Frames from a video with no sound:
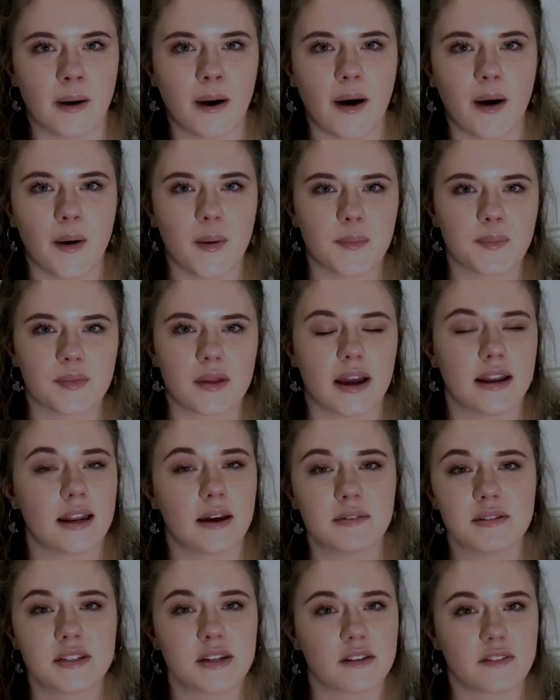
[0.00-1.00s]
But um, I
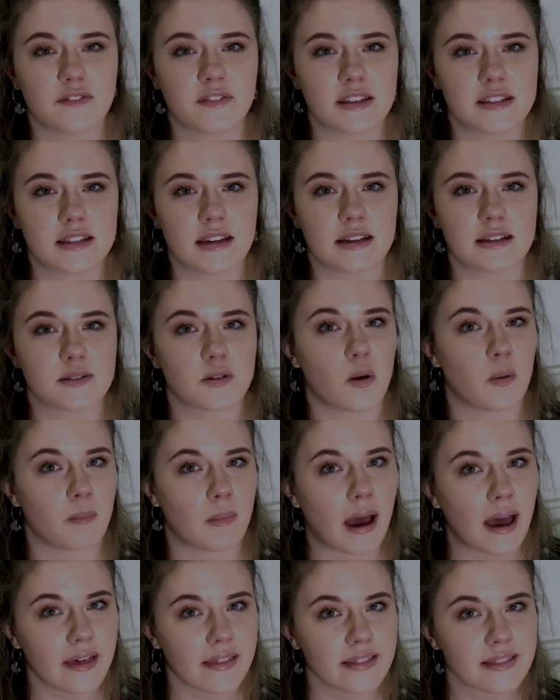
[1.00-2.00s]
never took physics or
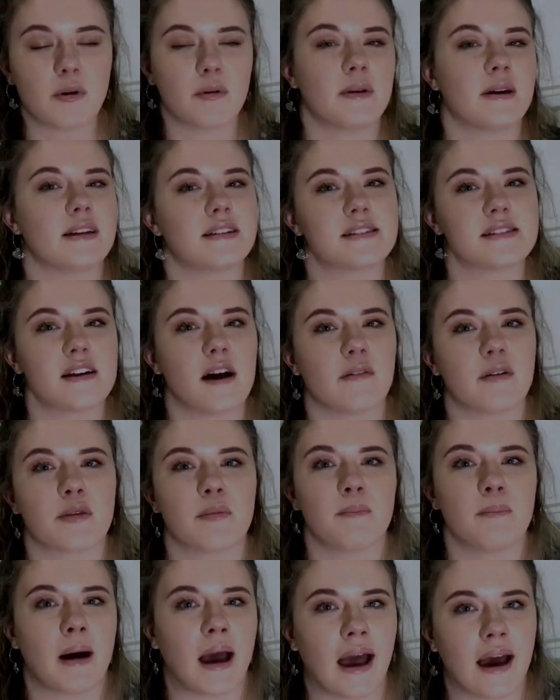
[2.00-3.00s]
math, but we're going to start
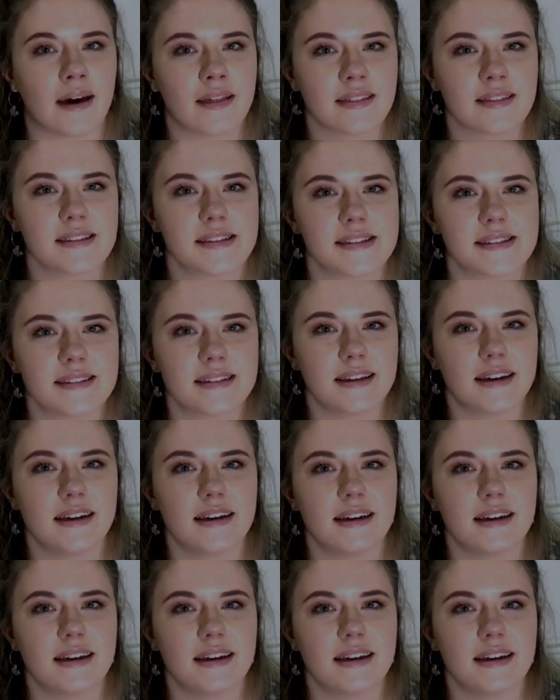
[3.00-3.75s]
with maths.